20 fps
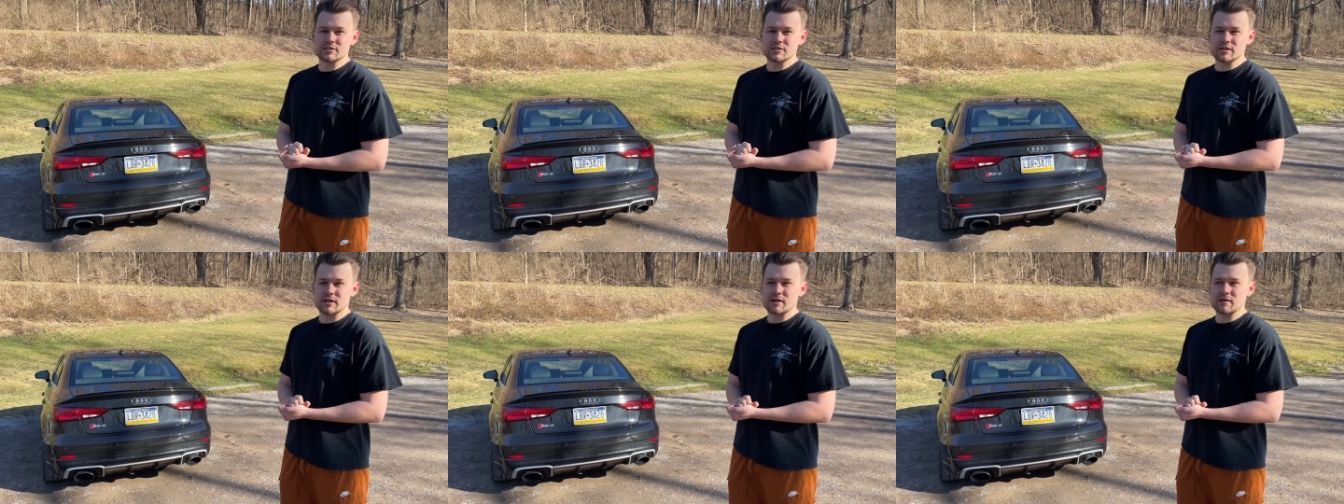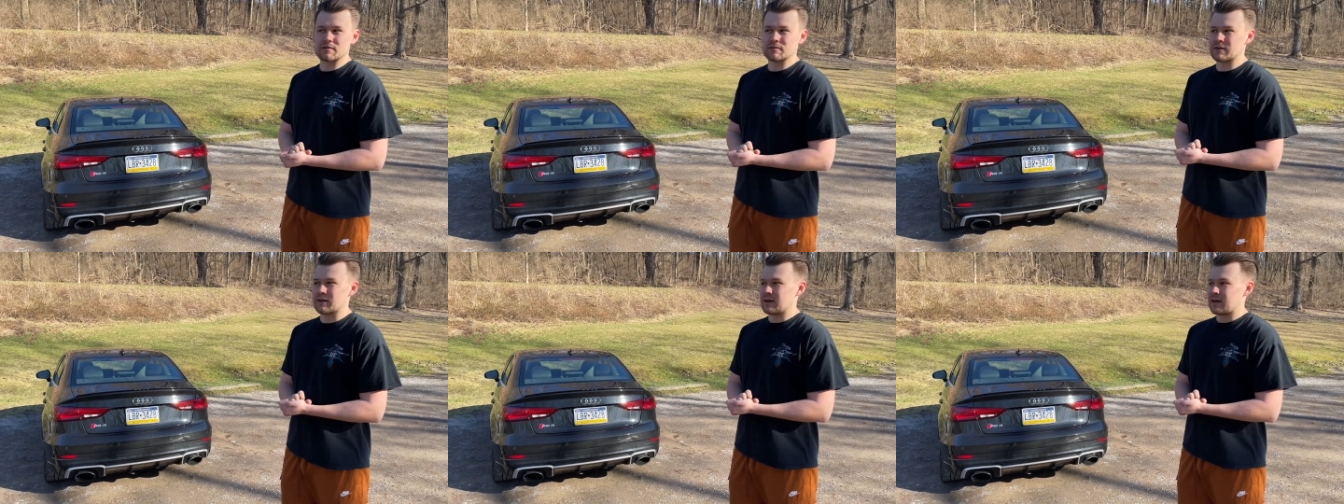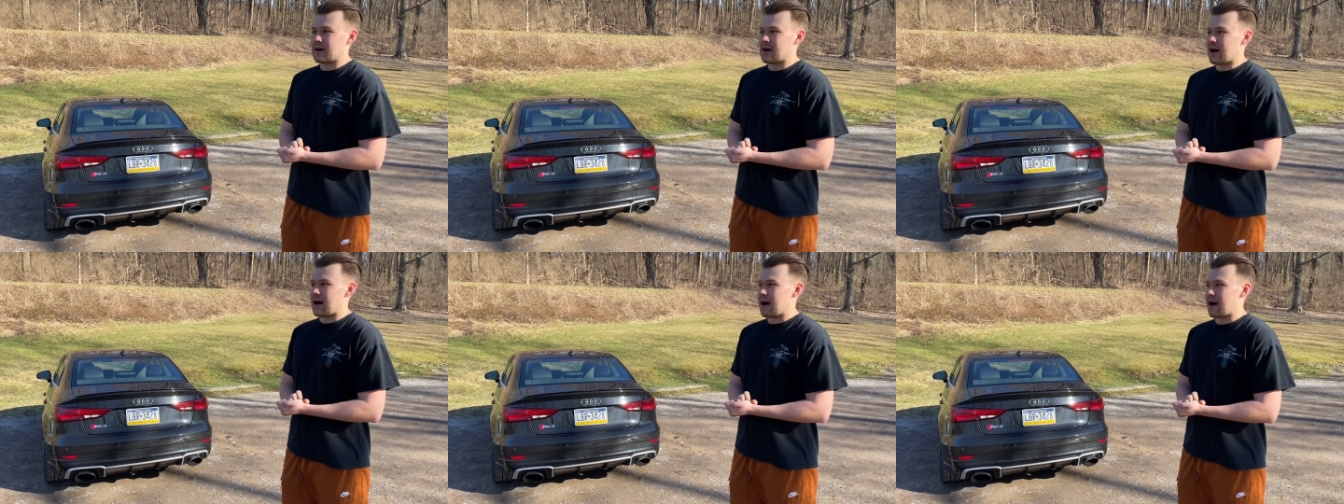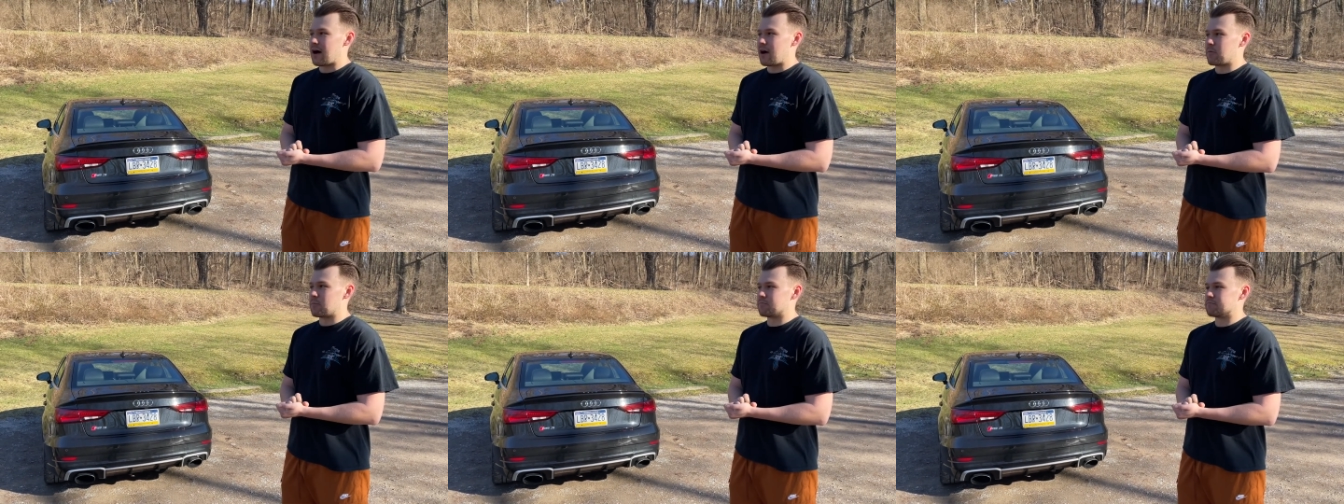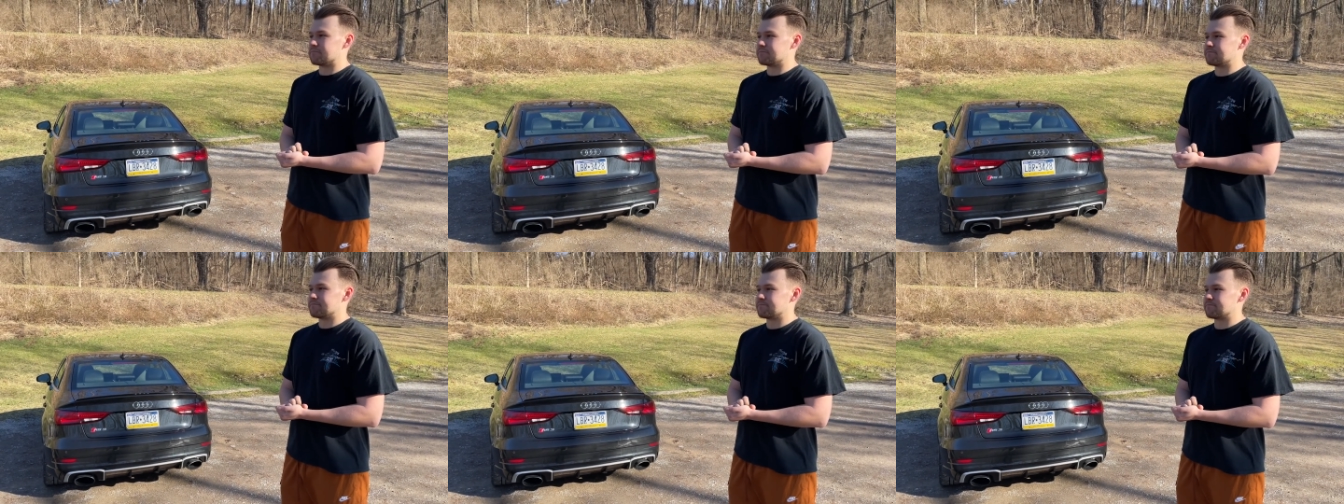So
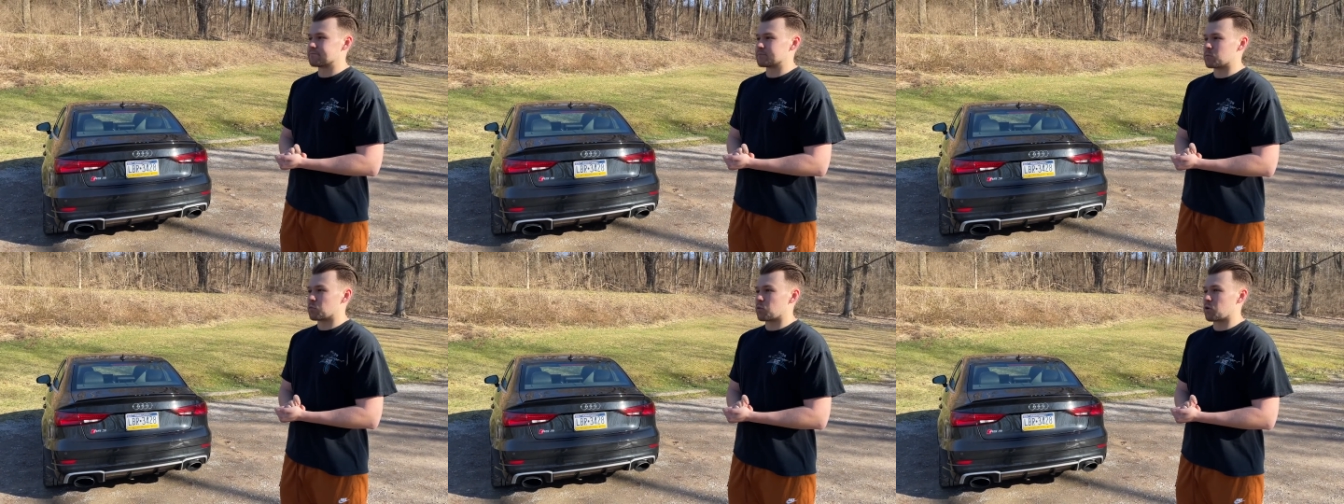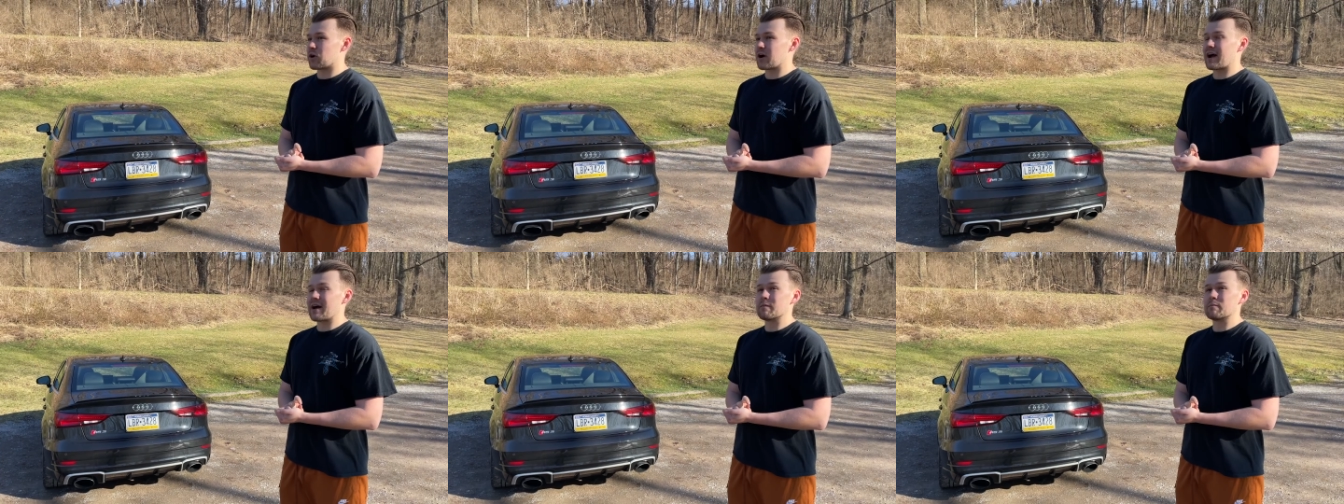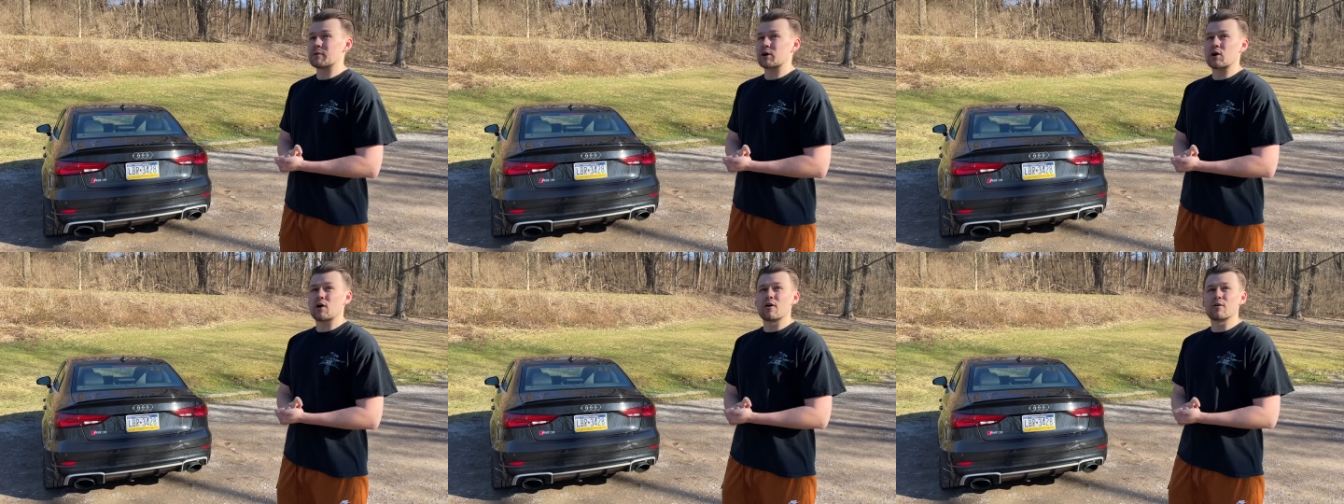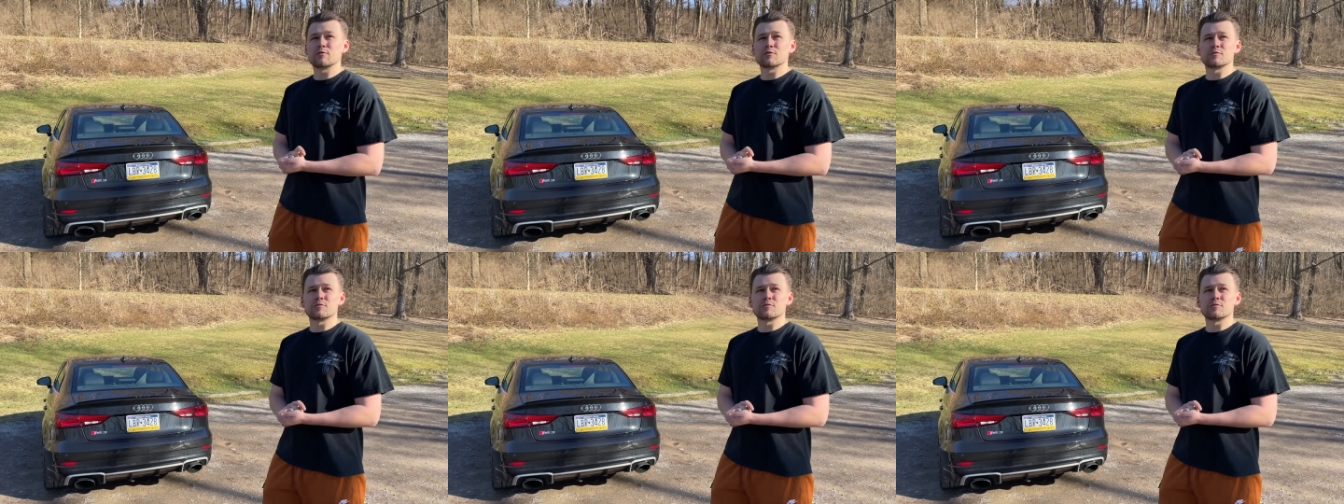we're at McConnell's